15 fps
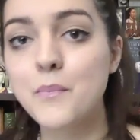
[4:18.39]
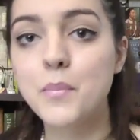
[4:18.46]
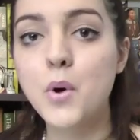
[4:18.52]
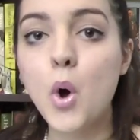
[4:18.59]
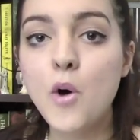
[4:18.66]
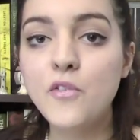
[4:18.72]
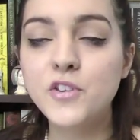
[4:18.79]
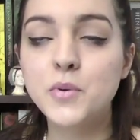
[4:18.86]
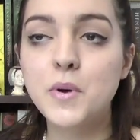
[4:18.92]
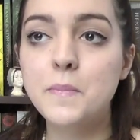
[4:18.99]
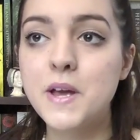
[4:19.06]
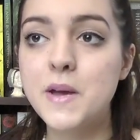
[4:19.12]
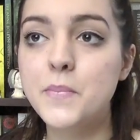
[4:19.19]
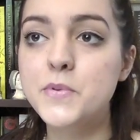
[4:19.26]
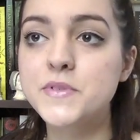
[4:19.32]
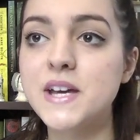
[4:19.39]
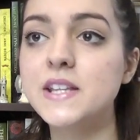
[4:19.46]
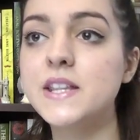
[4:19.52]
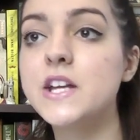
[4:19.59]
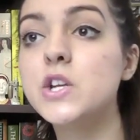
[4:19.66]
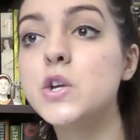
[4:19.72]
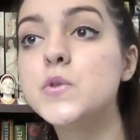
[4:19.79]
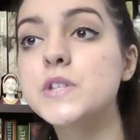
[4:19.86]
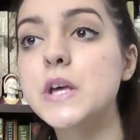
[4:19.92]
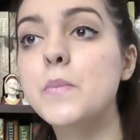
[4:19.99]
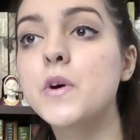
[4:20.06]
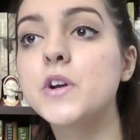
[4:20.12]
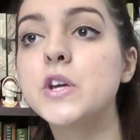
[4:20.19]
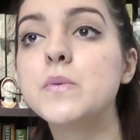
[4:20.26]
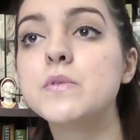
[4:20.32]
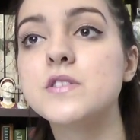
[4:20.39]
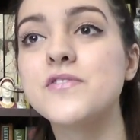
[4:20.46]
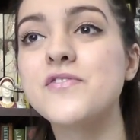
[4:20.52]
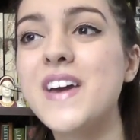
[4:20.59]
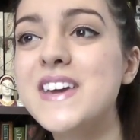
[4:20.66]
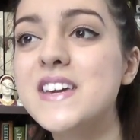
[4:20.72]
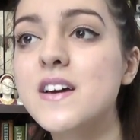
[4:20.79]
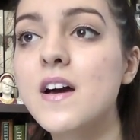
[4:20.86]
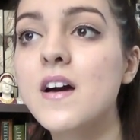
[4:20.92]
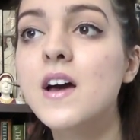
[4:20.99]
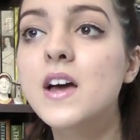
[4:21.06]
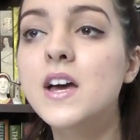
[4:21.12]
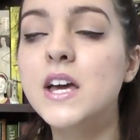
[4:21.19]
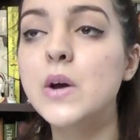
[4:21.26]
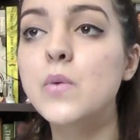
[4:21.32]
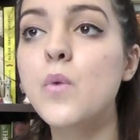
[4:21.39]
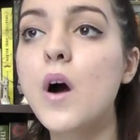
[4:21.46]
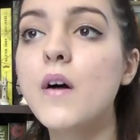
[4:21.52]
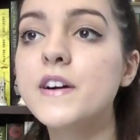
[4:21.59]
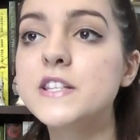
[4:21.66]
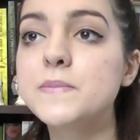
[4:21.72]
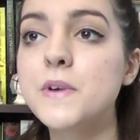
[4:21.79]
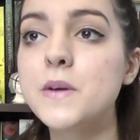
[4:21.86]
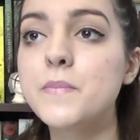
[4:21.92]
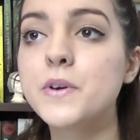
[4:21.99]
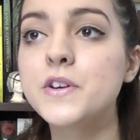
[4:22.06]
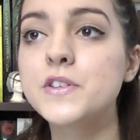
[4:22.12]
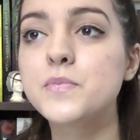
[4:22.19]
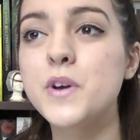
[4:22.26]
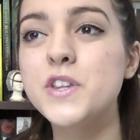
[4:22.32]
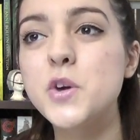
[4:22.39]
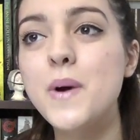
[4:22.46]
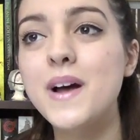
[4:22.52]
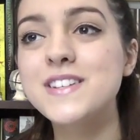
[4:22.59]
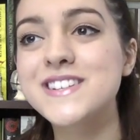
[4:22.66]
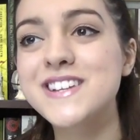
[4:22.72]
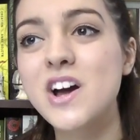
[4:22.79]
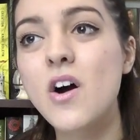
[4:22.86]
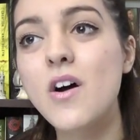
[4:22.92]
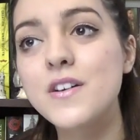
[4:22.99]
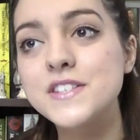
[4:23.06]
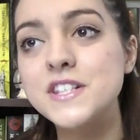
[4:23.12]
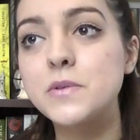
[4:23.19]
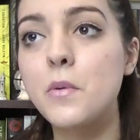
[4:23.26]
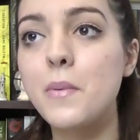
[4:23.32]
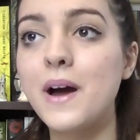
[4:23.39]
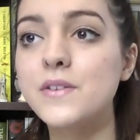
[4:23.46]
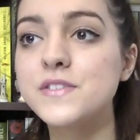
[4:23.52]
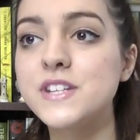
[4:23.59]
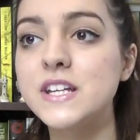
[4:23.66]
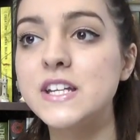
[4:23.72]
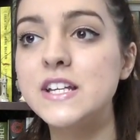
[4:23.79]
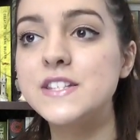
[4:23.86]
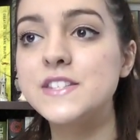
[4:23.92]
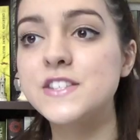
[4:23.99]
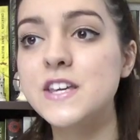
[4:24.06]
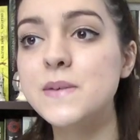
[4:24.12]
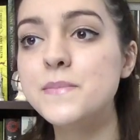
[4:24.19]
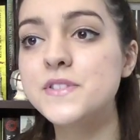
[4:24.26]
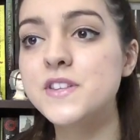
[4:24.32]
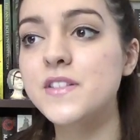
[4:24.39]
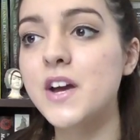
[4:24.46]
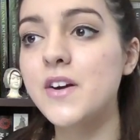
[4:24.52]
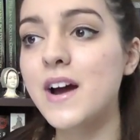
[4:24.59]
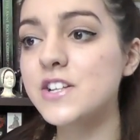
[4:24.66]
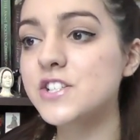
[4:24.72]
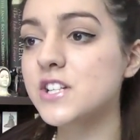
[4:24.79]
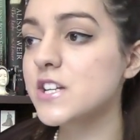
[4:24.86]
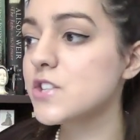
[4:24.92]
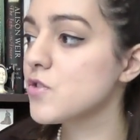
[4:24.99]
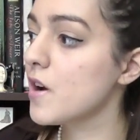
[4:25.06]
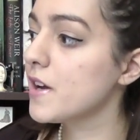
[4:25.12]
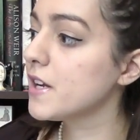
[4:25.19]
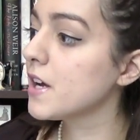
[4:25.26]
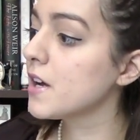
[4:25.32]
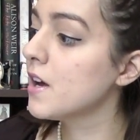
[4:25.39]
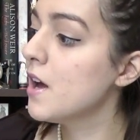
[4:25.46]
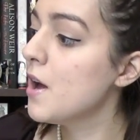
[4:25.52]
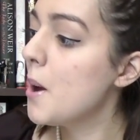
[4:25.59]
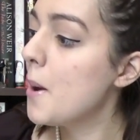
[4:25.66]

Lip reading: But often when people say they knew someone who was a faker, it worries me because when you actually ask them about it, it seems that they're actually trying to